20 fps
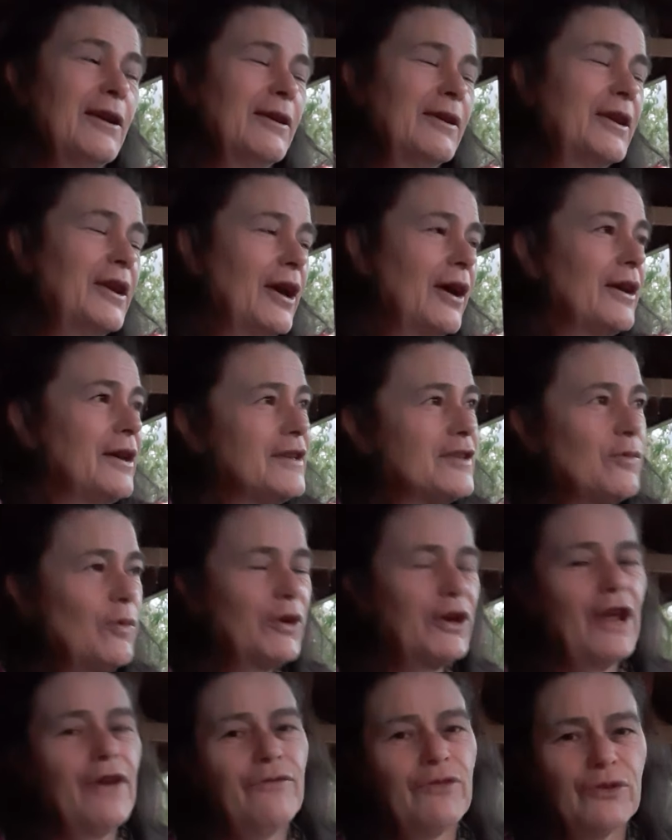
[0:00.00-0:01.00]
Yeah, is
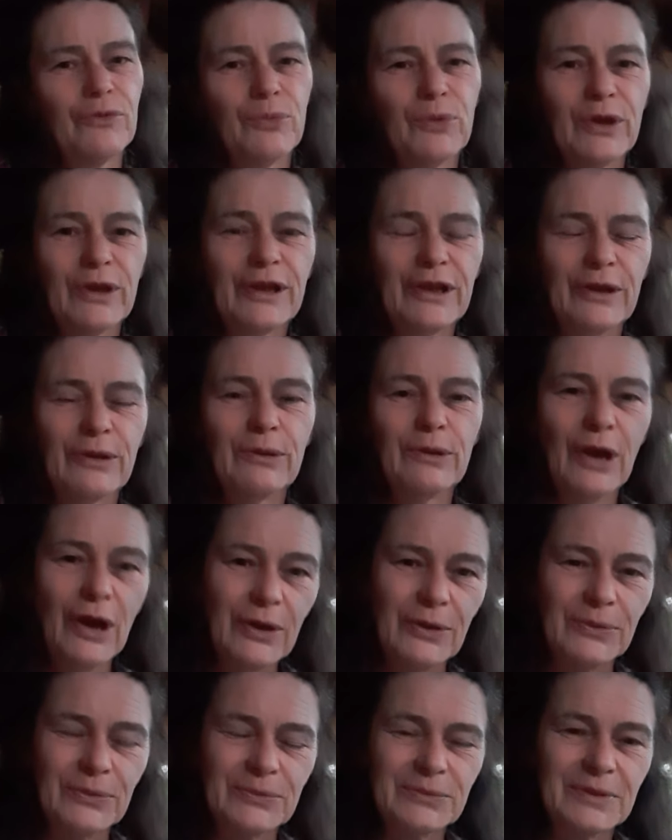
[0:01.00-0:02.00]
one ever really
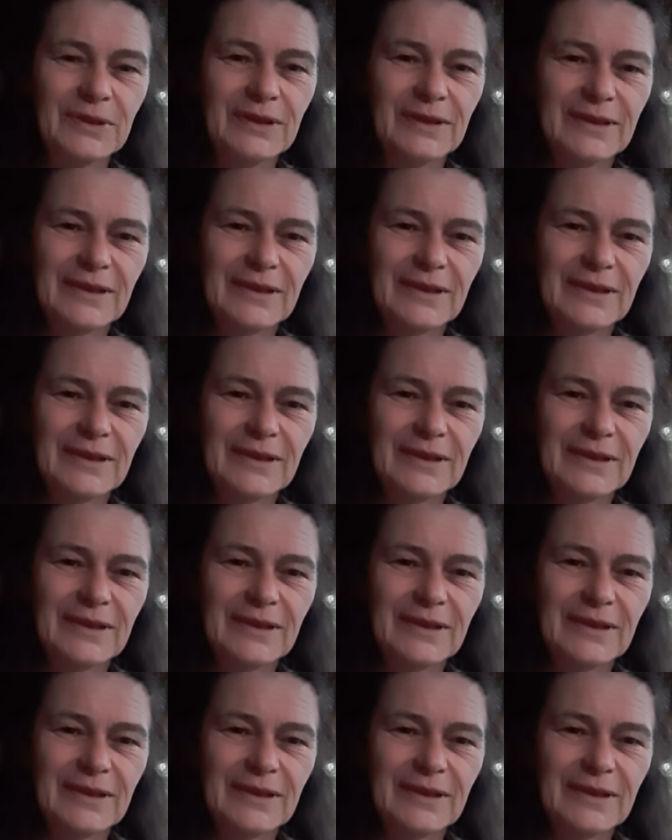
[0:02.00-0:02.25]
alone?